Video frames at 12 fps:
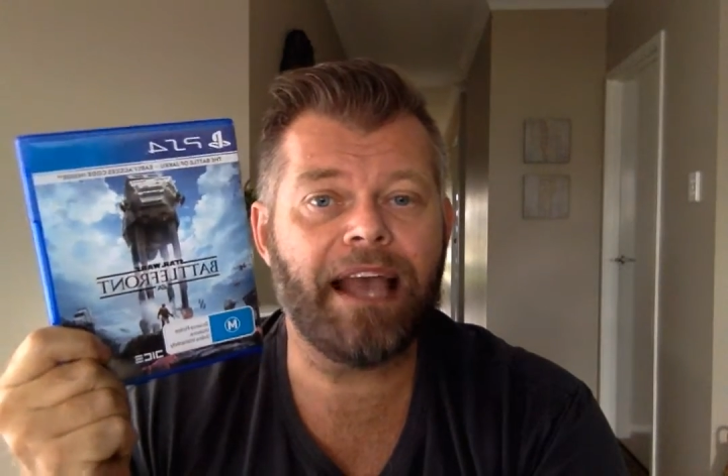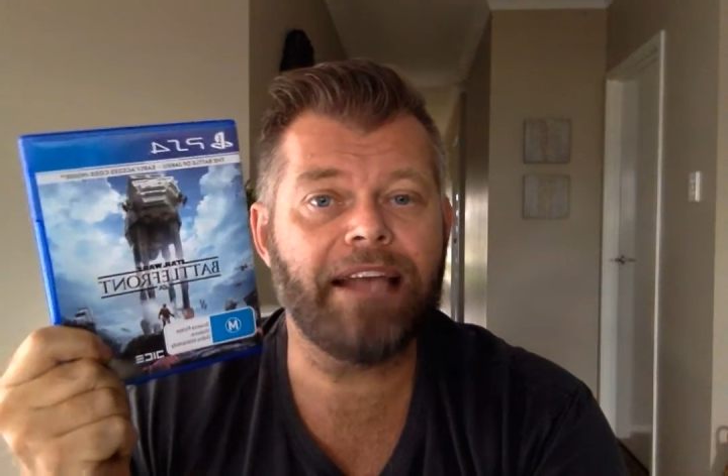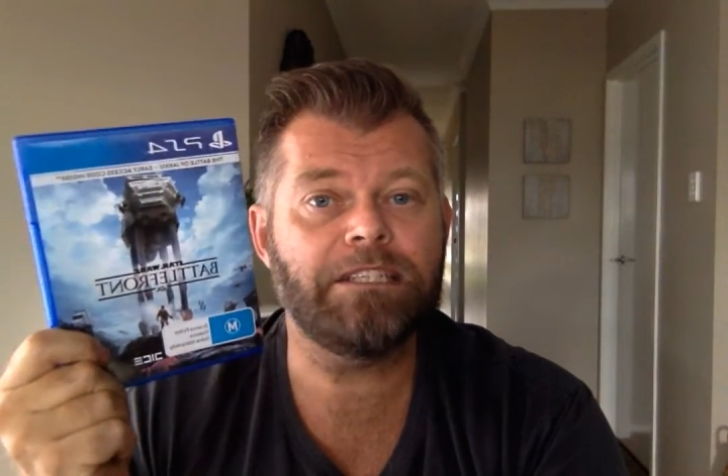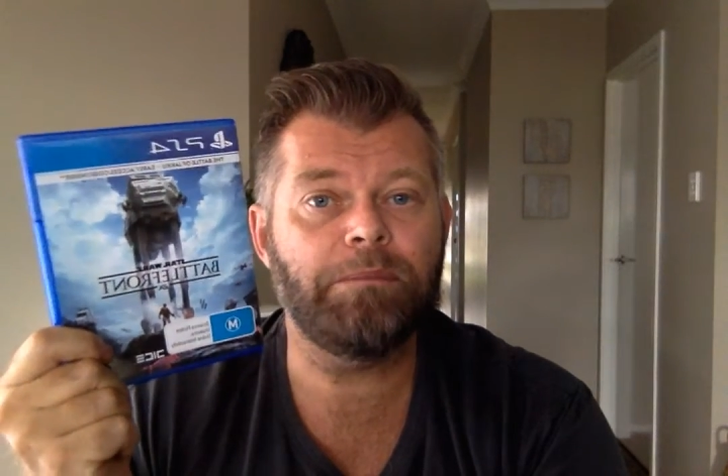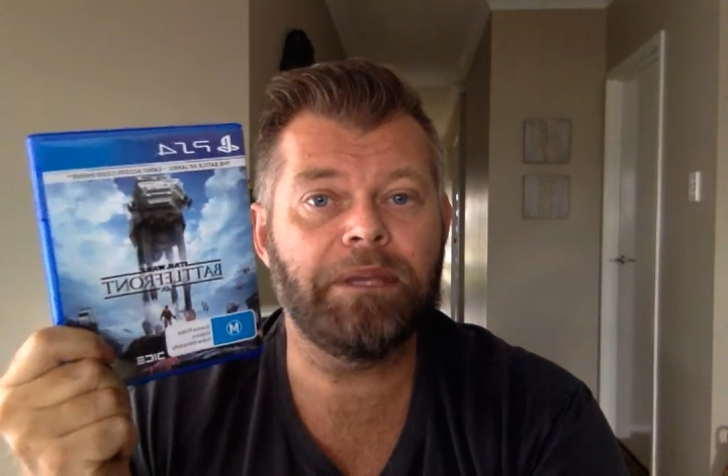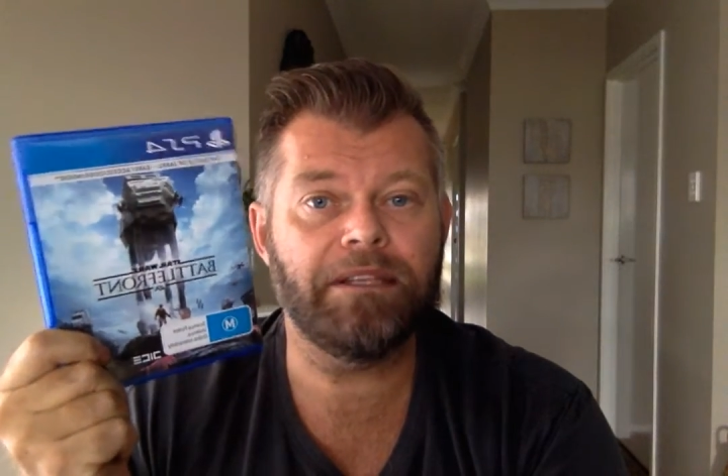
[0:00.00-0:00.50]

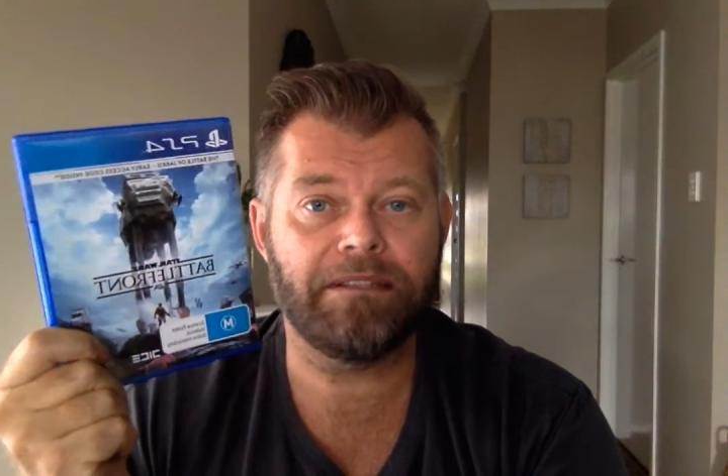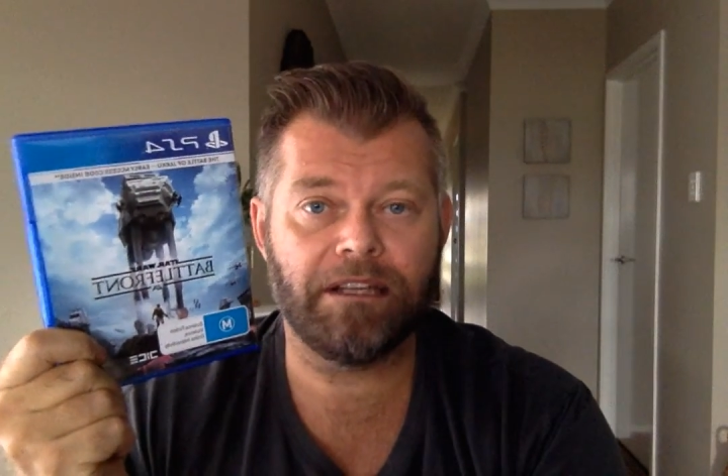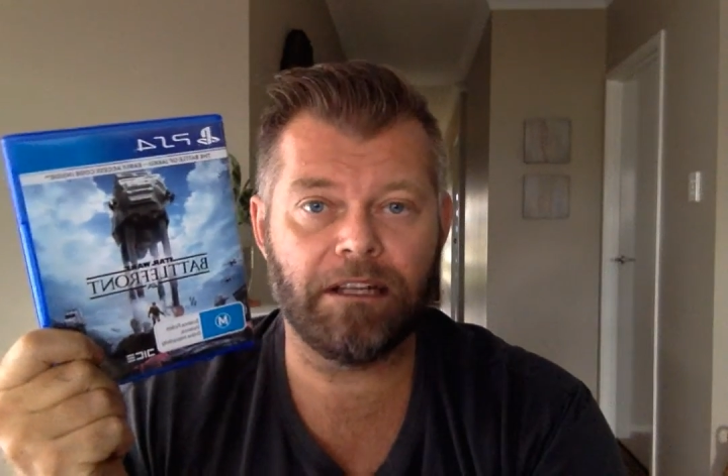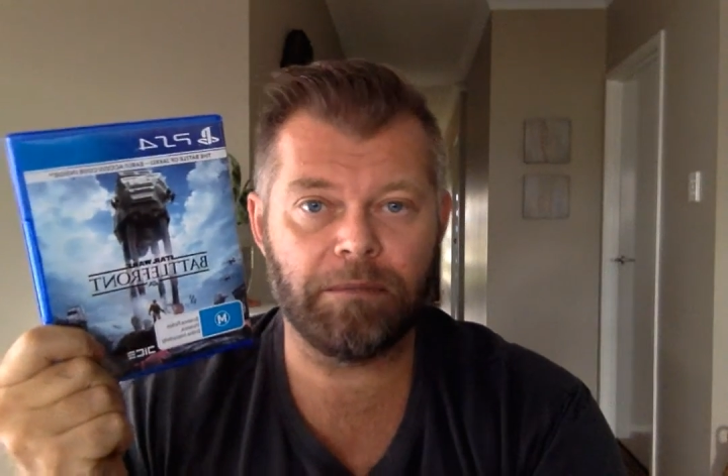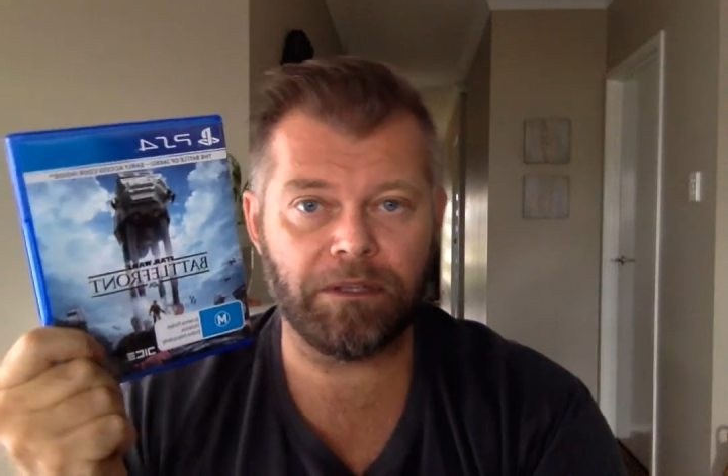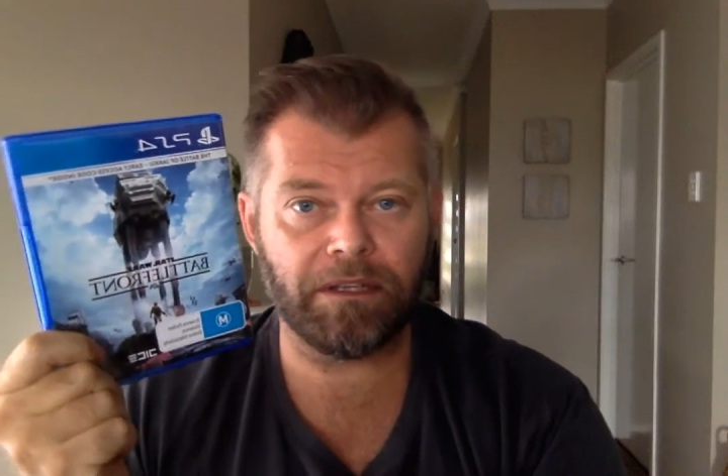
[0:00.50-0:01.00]
has to be in
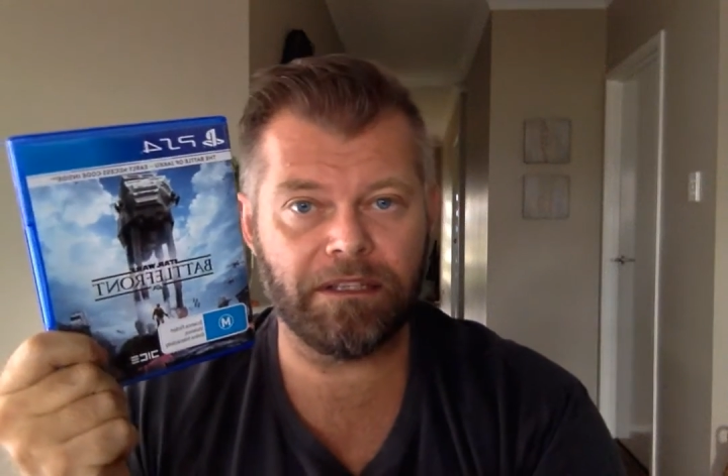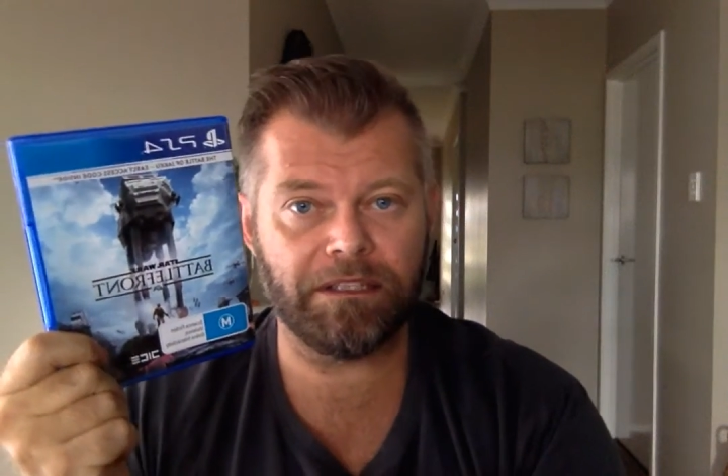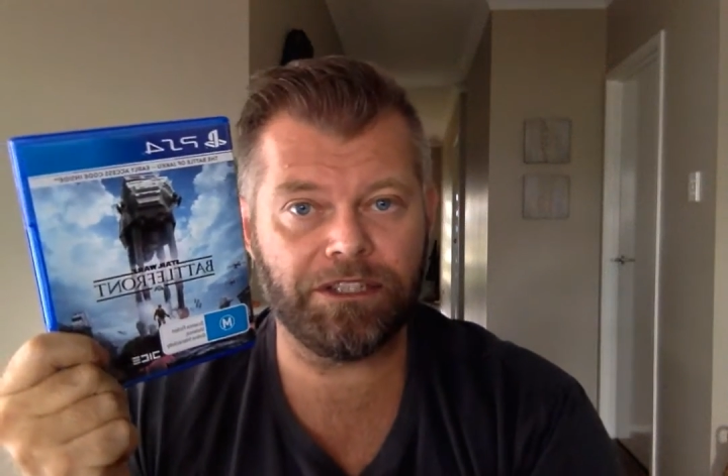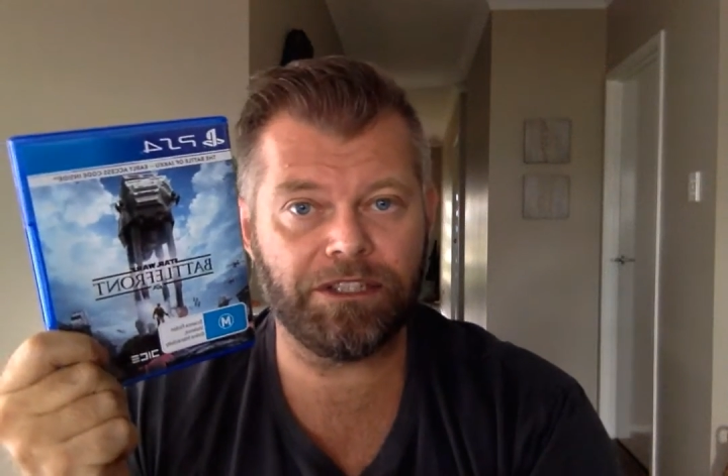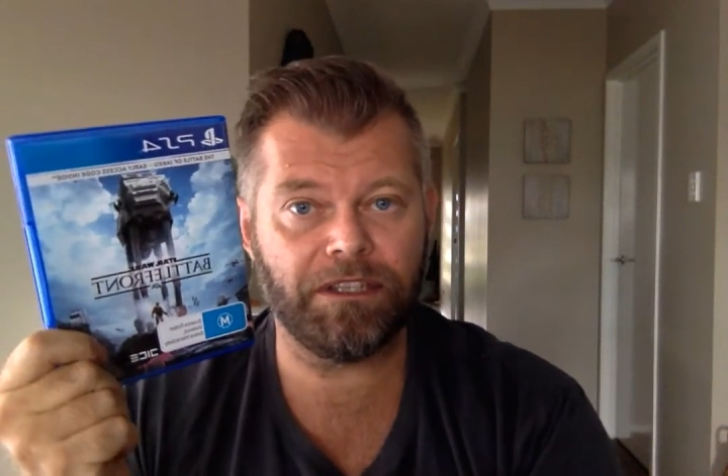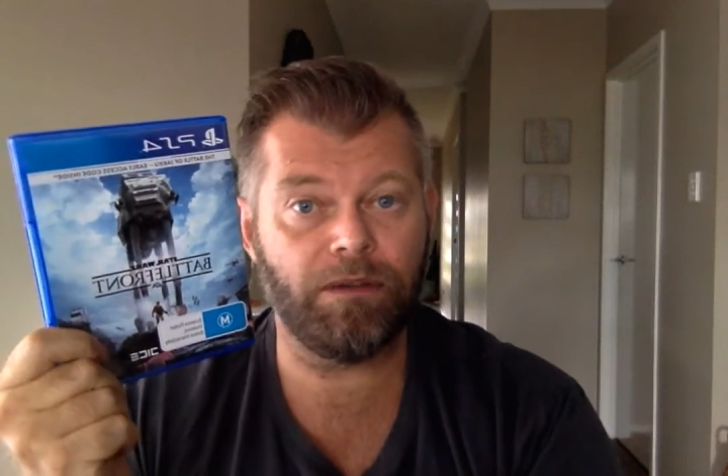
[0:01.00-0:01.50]
sellable
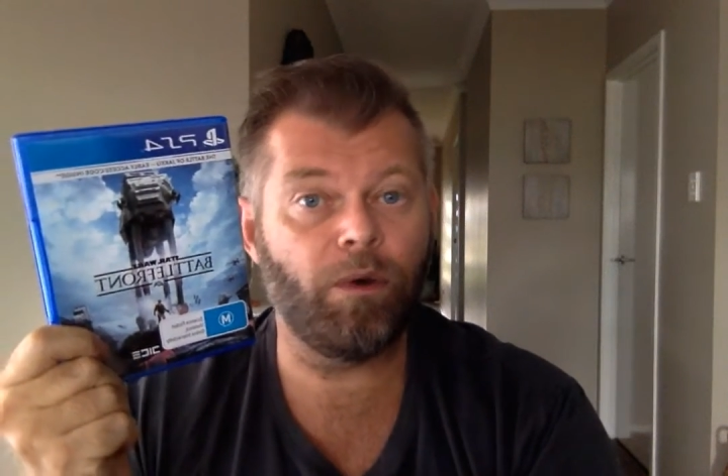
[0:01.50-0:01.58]
condition